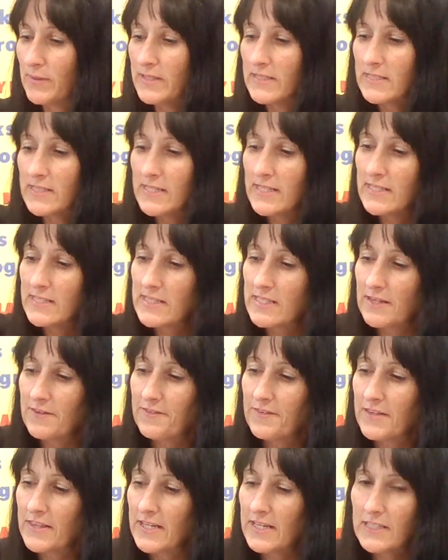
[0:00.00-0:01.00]
is easier
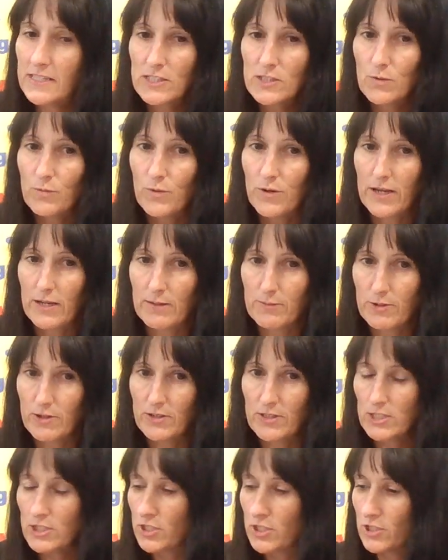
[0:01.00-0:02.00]
for this. So what I'm
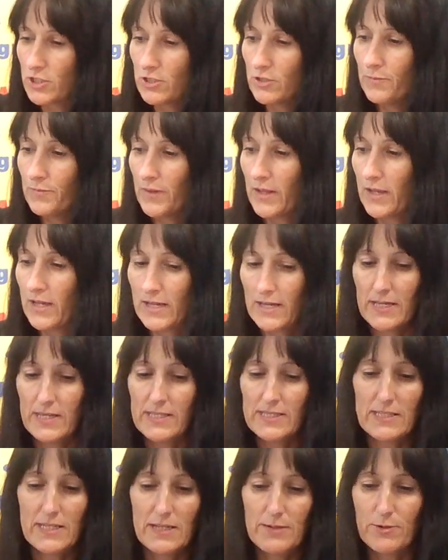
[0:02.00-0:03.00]
going to do
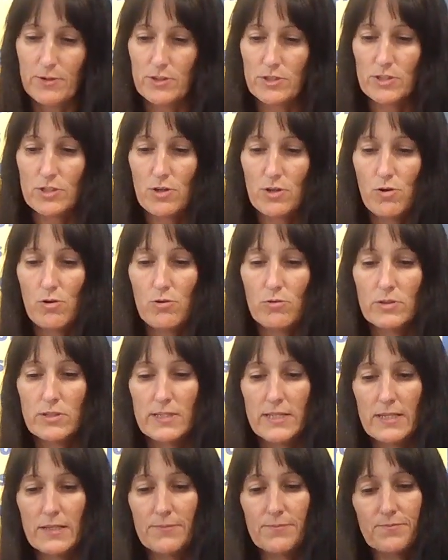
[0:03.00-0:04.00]
is I'm going to hold
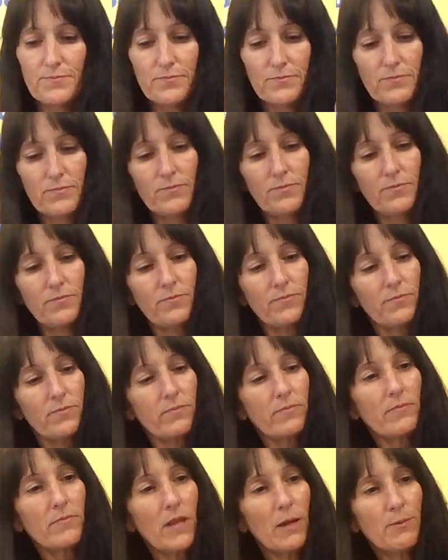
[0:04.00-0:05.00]
it.
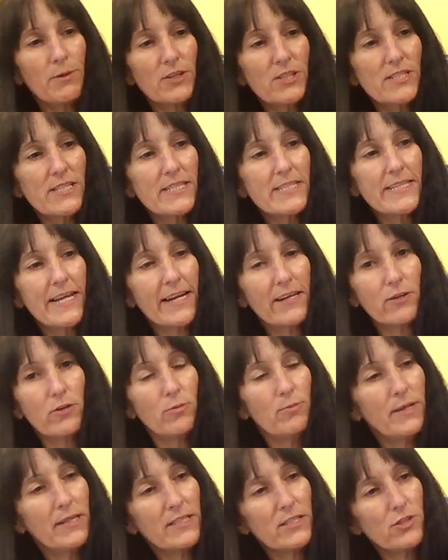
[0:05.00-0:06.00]
I'm going to dangle
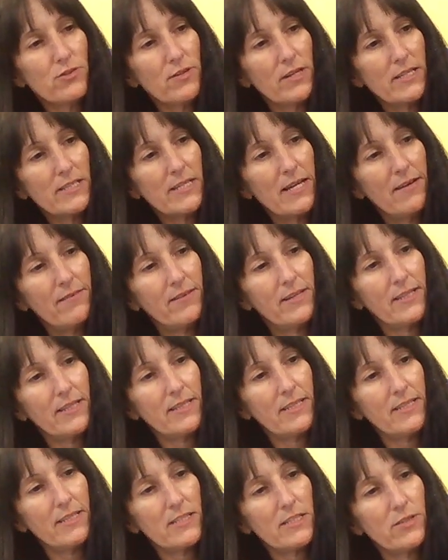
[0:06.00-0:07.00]
my string down like
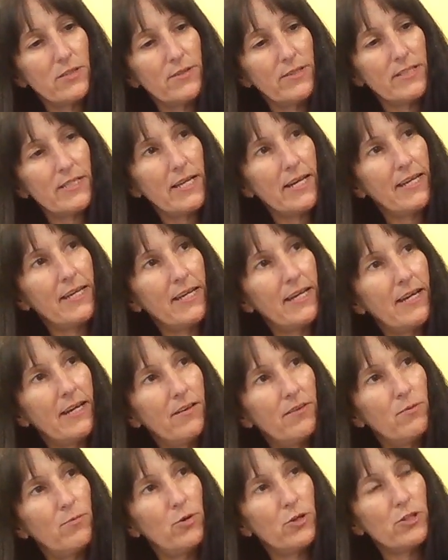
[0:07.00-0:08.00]
this so it's hanging
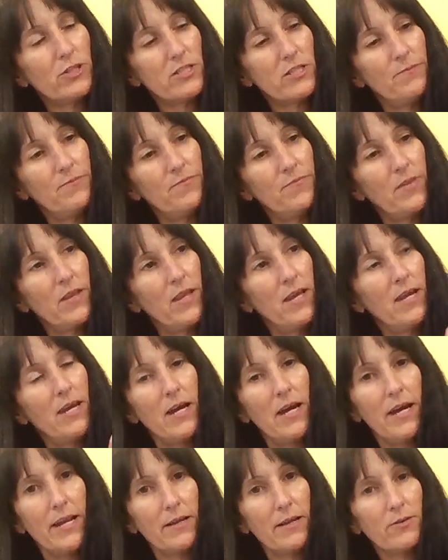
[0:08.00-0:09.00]
out the bottom.
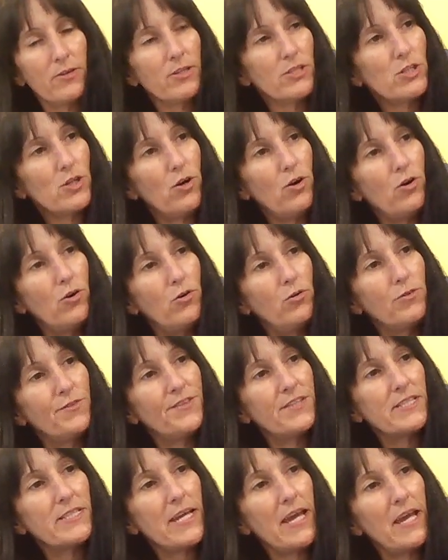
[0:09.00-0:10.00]
And I'm going to hold
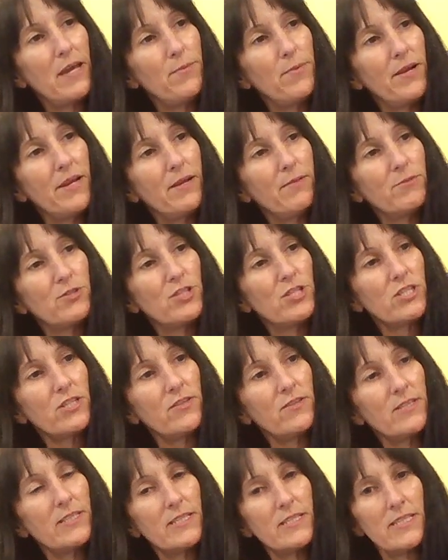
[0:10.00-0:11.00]
the tape, and I'm just
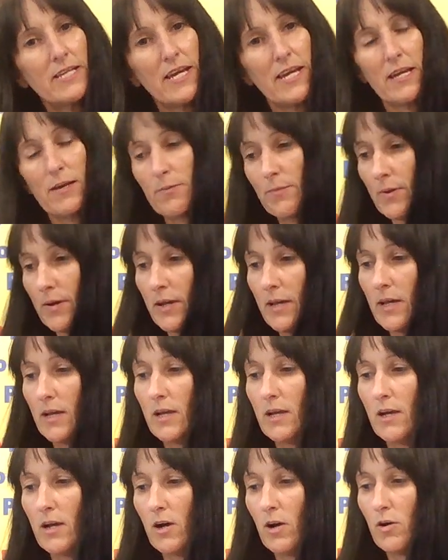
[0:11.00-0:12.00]
going to tape,
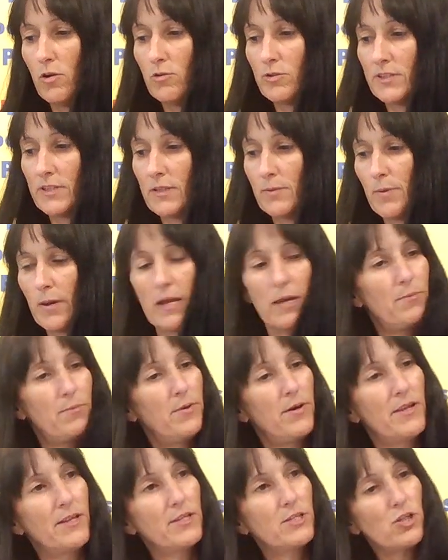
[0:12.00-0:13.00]
holding the
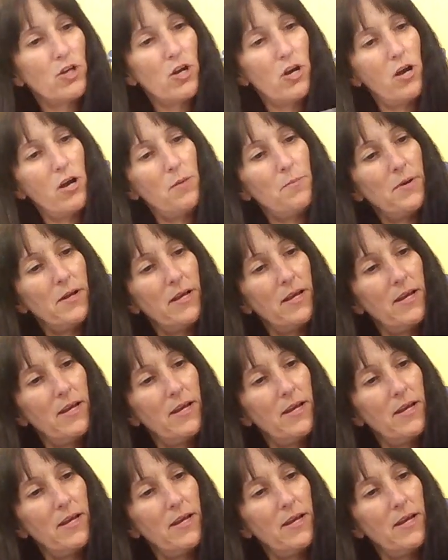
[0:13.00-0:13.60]
paper, the top